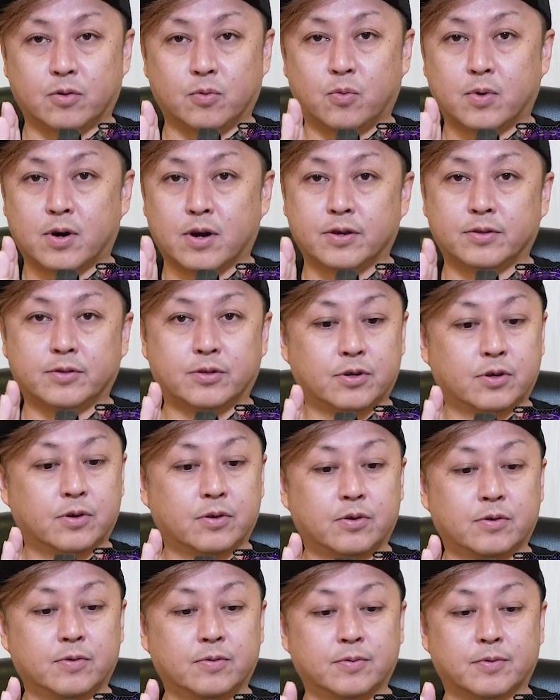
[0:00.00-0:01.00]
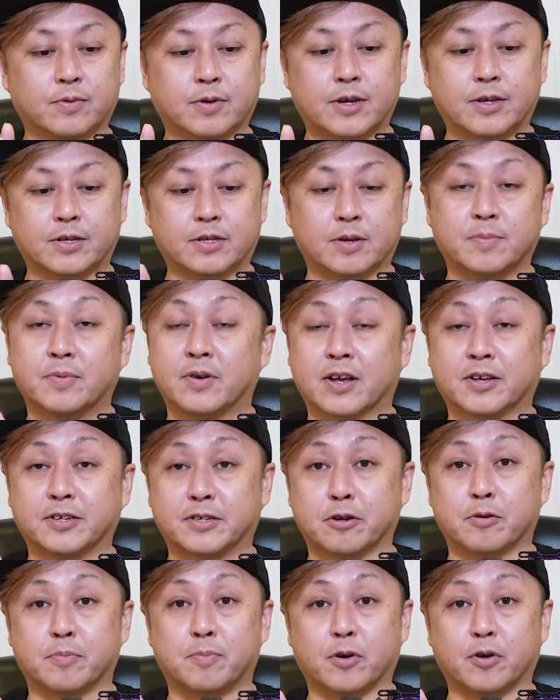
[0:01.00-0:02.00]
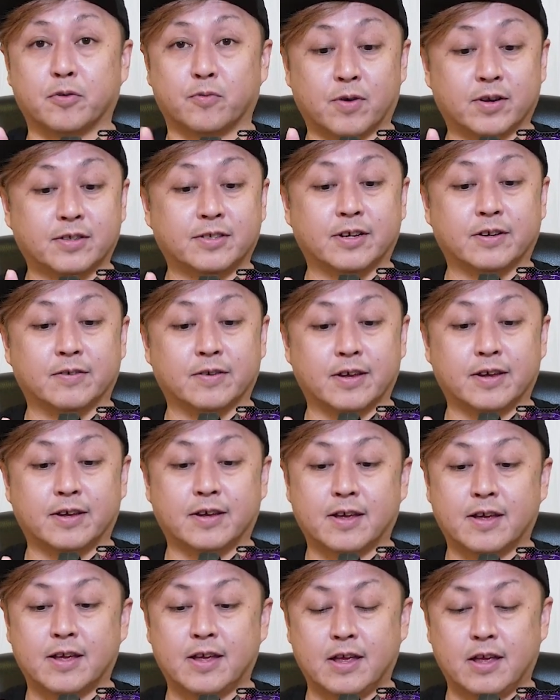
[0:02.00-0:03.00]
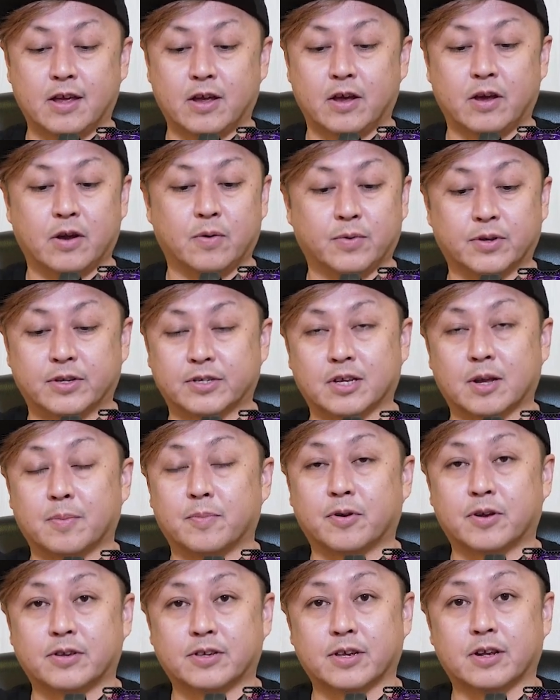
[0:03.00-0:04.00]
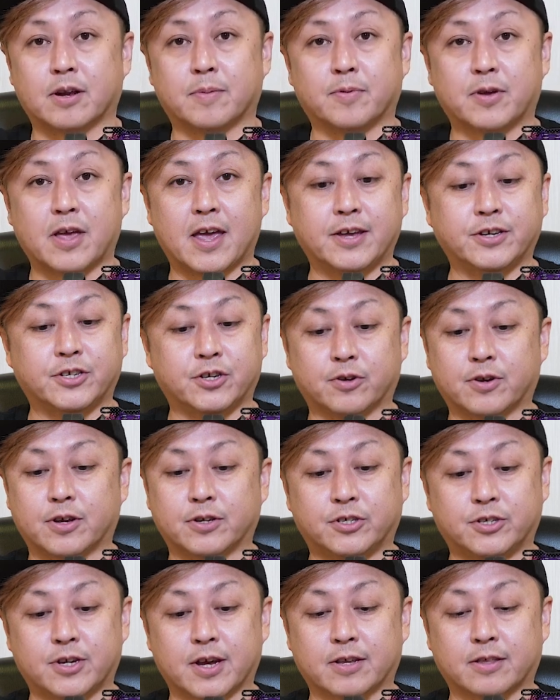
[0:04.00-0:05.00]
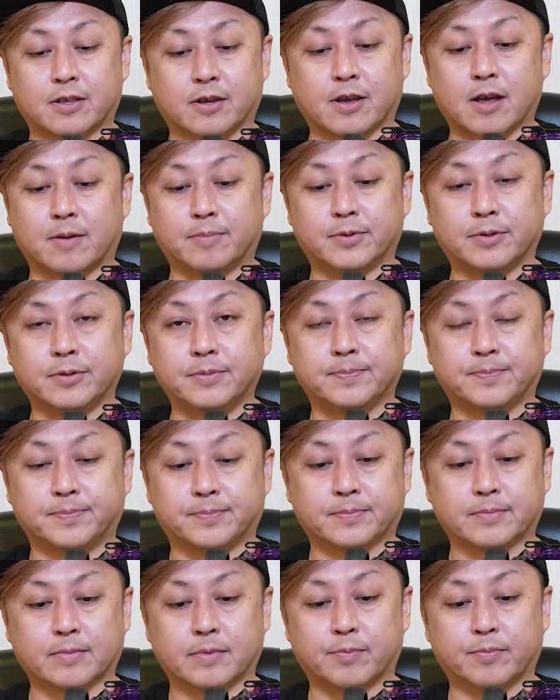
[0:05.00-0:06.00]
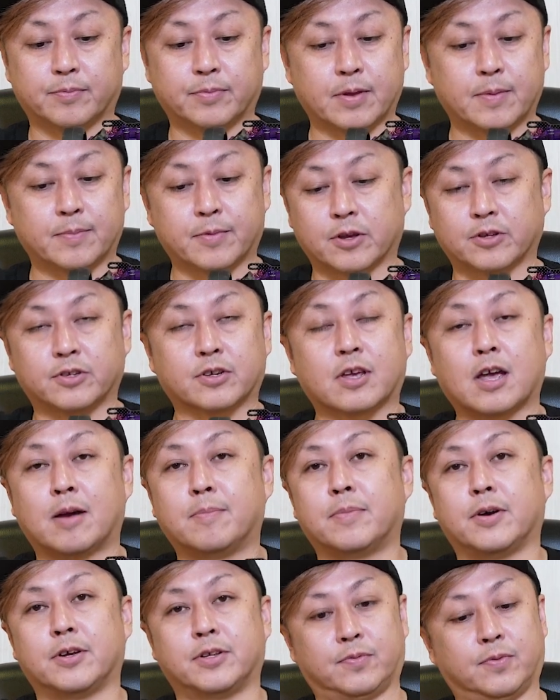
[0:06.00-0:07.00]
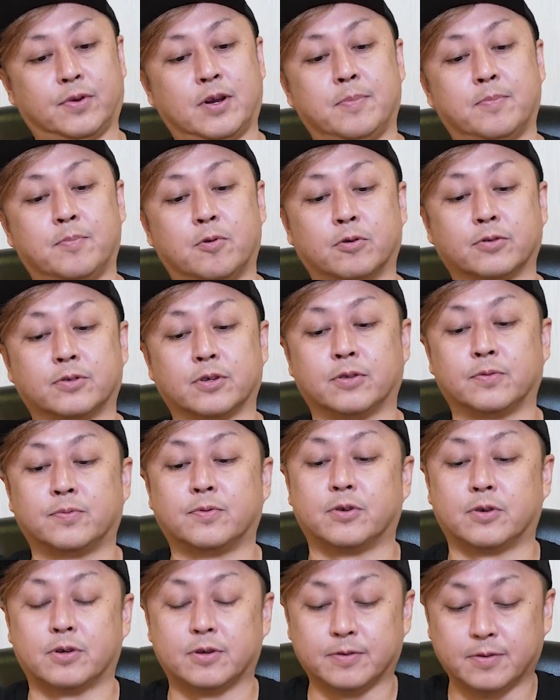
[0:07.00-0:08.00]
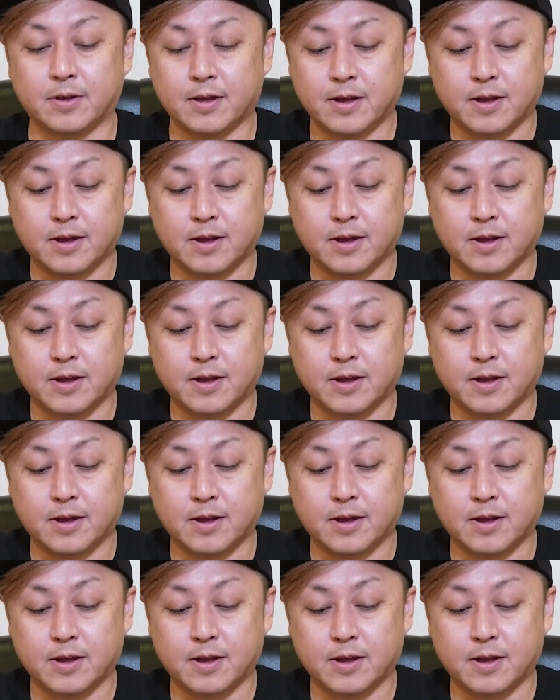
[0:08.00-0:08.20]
1, 2, is even like 0.1 degree. With the setup gauge, you can check the camber, because the camber is really important for the